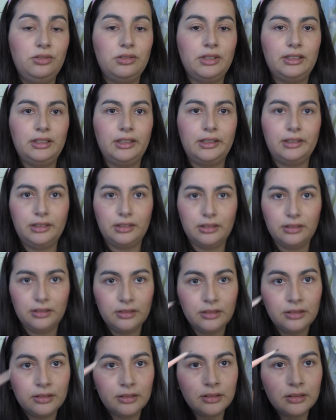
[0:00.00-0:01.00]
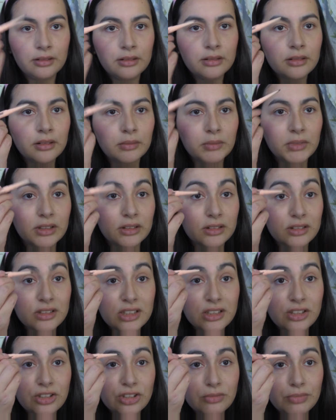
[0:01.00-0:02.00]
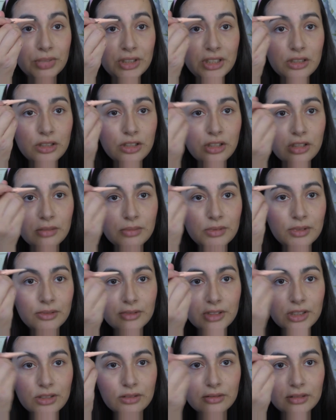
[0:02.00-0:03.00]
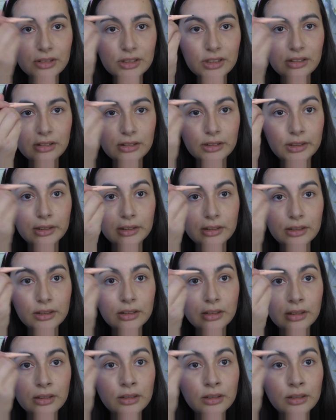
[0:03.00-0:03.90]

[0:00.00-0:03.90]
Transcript: I like it. I mean, it's pretty cheap. It was only like